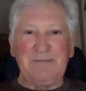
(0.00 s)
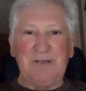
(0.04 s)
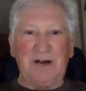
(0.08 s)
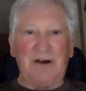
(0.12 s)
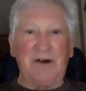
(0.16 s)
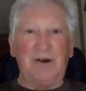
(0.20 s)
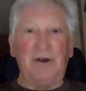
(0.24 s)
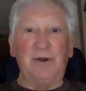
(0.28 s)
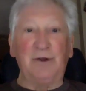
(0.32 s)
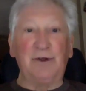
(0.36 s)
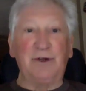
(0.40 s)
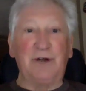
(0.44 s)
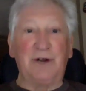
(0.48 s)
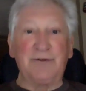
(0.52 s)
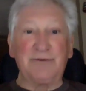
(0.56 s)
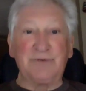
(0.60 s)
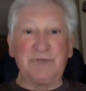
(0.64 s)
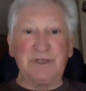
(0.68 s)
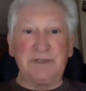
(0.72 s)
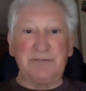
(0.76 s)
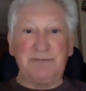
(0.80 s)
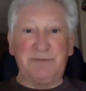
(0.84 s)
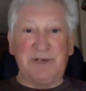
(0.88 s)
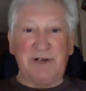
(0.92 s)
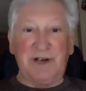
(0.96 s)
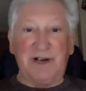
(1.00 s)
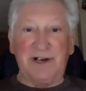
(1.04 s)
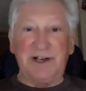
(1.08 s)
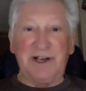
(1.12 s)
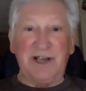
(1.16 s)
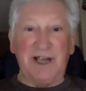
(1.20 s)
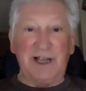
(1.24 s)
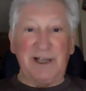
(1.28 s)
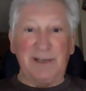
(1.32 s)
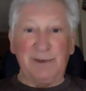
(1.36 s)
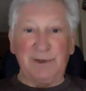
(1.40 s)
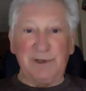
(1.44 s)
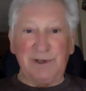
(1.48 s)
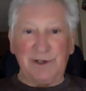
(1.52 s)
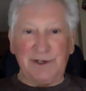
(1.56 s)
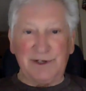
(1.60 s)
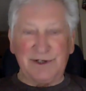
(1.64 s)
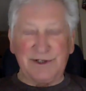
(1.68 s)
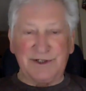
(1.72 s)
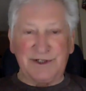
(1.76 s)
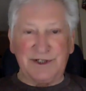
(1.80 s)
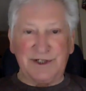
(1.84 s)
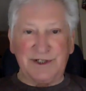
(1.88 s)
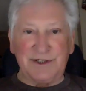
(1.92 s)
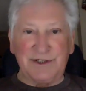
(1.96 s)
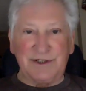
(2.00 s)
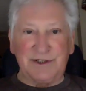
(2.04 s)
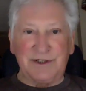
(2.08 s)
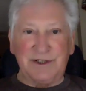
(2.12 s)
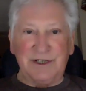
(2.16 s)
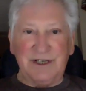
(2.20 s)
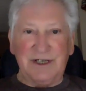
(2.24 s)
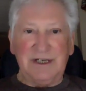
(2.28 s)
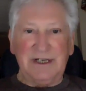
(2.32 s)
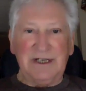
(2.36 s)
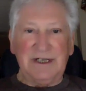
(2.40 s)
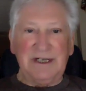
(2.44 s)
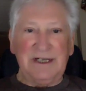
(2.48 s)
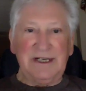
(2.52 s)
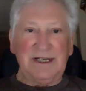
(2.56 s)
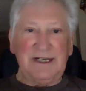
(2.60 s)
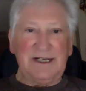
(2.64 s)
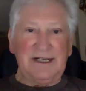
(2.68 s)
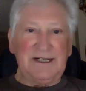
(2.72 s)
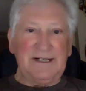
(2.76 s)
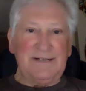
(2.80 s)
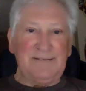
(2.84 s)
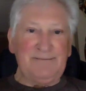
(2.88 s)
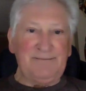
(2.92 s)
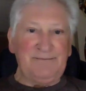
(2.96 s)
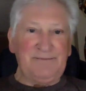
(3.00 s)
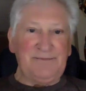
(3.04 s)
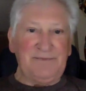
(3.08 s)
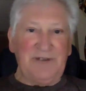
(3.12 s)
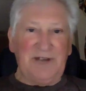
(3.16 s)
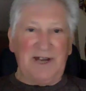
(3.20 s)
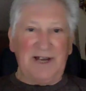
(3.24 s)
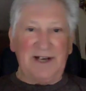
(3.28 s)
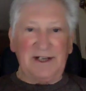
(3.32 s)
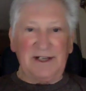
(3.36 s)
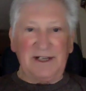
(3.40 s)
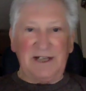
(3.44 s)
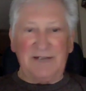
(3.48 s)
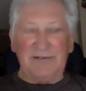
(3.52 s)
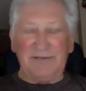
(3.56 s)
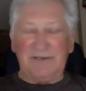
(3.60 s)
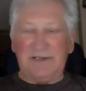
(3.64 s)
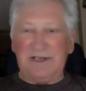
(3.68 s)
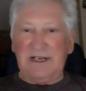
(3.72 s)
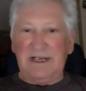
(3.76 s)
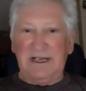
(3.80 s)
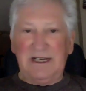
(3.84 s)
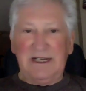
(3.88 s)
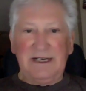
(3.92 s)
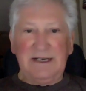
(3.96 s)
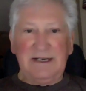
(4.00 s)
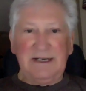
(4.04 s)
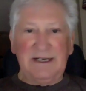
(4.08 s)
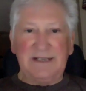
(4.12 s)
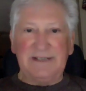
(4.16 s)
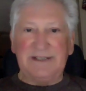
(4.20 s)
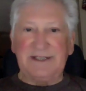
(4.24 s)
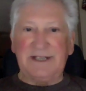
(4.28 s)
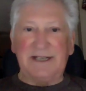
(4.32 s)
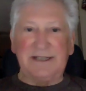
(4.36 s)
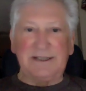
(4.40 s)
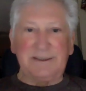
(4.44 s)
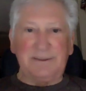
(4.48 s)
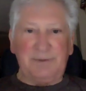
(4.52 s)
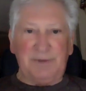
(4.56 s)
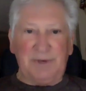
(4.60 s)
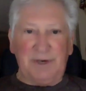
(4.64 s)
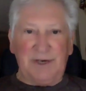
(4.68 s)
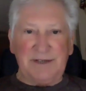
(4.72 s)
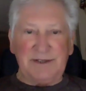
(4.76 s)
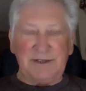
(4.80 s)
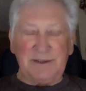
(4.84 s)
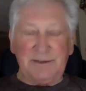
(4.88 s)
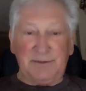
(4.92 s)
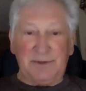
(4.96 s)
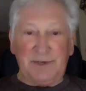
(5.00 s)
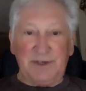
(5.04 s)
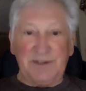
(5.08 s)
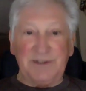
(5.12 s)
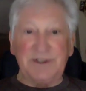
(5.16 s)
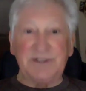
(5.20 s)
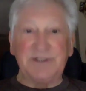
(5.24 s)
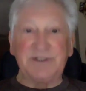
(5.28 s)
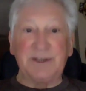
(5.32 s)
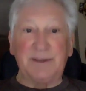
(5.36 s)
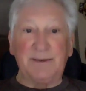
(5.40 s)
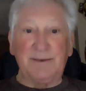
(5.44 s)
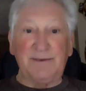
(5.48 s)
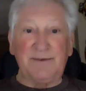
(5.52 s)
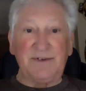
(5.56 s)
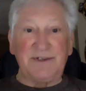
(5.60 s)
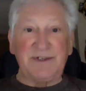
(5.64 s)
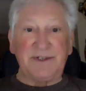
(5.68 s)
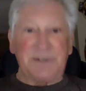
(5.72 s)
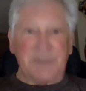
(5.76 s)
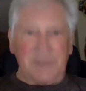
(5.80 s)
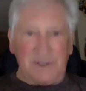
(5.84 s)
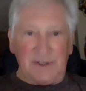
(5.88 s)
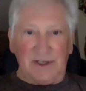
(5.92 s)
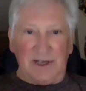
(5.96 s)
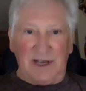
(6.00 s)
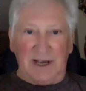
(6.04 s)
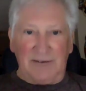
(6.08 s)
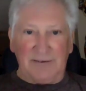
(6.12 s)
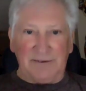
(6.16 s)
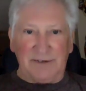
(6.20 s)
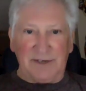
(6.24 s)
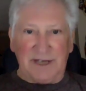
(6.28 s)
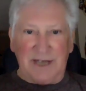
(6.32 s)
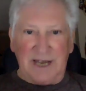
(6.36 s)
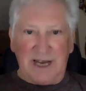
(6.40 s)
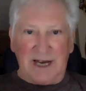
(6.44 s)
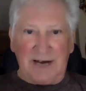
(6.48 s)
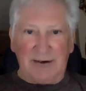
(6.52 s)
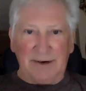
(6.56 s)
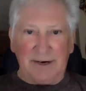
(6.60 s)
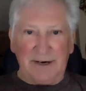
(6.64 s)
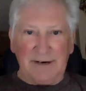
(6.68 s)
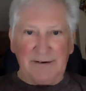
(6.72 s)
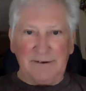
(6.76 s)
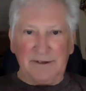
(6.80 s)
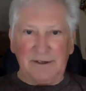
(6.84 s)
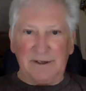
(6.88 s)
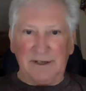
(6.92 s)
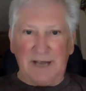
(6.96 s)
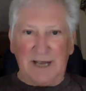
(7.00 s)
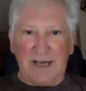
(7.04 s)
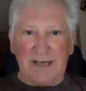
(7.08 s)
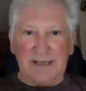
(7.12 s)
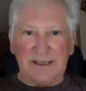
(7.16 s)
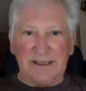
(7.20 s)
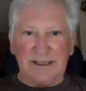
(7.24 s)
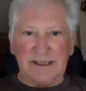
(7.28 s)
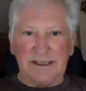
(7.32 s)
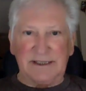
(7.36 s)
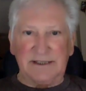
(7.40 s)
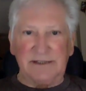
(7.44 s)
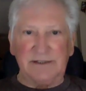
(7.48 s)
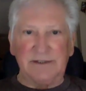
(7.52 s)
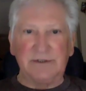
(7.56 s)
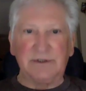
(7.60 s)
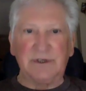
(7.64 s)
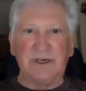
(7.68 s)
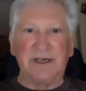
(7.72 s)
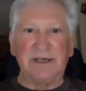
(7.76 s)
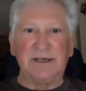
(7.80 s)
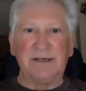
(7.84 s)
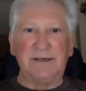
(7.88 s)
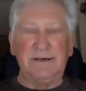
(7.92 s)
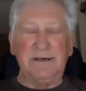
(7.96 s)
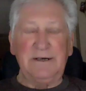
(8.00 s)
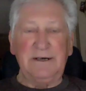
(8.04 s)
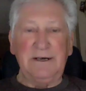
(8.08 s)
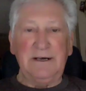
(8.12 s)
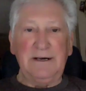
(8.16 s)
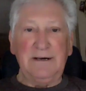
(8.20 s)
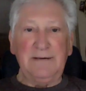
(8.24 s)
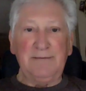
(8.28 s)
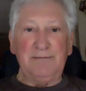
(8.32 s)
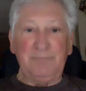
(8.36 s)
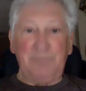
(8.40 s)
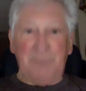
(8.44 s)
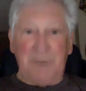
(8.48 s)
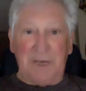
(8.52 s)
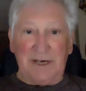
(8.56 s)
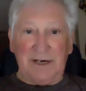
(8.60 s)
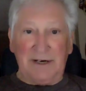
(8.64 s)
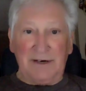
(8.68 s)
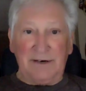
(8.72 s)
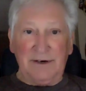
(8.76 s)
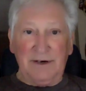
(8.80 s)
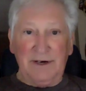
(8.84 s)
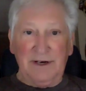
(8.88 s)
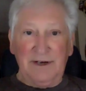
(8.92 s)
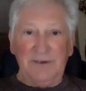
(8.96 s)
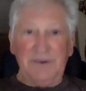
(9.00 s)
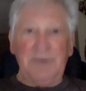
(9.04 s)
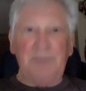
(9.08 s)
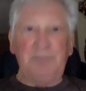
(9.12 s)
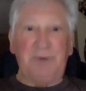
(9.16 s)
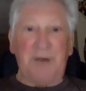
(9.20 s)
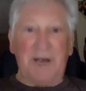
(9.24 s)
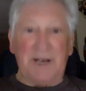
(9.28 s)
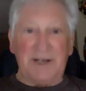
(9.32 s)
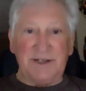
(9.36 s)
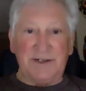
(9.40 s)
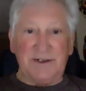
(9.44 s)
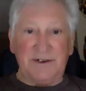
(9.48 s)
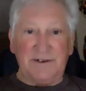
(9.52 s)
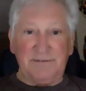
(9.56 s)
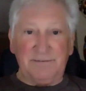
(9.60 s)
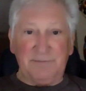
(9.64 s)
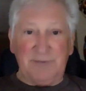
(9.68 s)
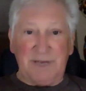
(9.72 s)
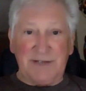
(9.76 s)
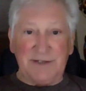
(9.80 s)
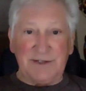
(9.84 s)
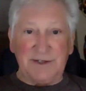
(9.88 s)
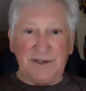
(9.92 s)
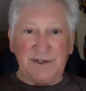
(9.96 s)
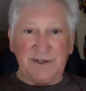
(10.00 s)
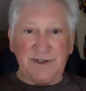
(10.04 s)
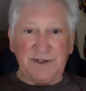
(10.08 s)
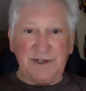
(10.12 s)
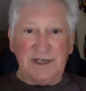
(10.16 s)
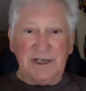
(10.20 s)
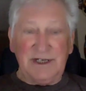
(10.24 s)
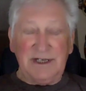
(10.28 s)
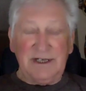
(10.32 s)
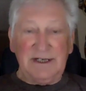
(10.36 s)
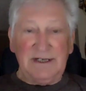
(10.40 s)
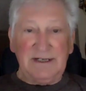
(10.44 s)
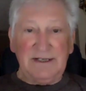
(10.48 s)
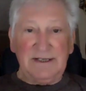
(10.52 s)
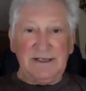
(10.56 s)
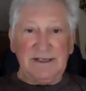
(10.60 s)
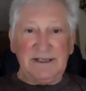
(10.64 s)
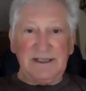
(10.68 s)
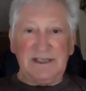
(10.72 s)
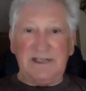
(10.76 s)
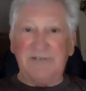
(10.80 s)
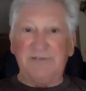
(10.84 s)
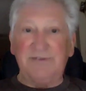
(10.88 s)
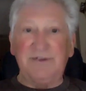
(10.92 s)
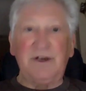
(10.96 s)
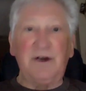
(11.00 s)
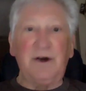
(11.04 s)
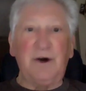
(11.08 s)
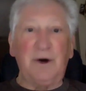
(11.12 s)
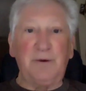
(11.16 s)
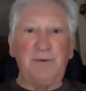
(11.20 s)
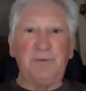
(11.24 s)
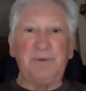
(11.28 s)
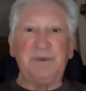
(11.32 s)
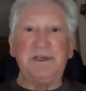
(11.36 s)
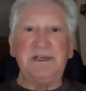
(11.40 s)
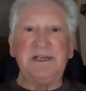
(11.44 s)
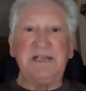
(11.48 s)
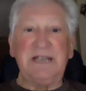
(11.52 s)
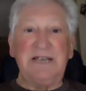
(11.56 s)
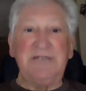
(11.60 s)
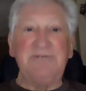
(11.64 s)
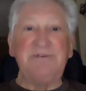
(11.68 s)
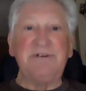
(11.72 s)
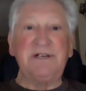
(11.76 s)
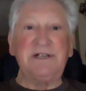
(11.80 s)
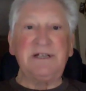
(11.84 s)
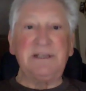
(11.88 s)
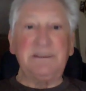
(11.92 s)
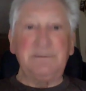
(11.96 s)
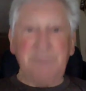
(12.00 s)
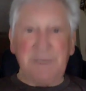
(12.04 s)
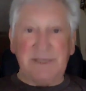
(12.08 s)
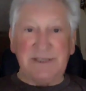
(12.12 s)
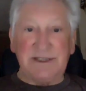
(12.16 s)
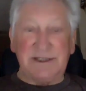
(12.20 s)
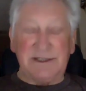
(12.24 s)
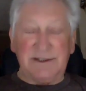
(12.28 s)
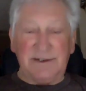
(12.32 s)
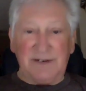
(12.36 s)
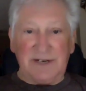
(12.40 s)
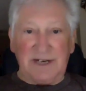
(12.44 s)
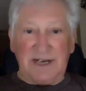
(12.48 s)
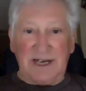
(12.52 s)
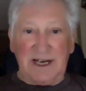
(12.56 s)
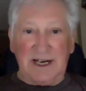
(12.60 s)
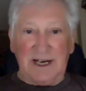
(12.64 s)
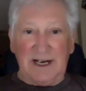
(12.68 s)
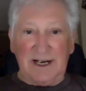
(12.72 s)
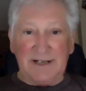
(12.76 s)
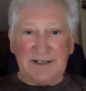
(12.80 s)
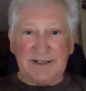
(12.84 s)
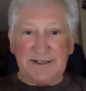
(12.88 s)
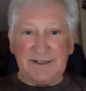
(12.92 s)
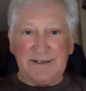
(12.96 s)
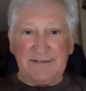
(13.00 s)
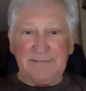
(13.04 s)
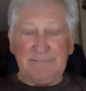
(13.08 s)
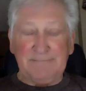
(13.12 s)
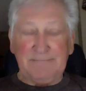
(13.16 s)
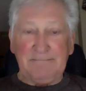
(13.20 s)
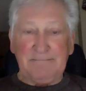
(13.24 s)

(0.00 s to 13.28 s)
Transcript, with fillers: Our whole country has been on yellow alert since um, 9 um, 11. It's not the point. The point is, some of us still have to carry the light, still try to bear the positive message, give the hope, even in the midst of the chaos.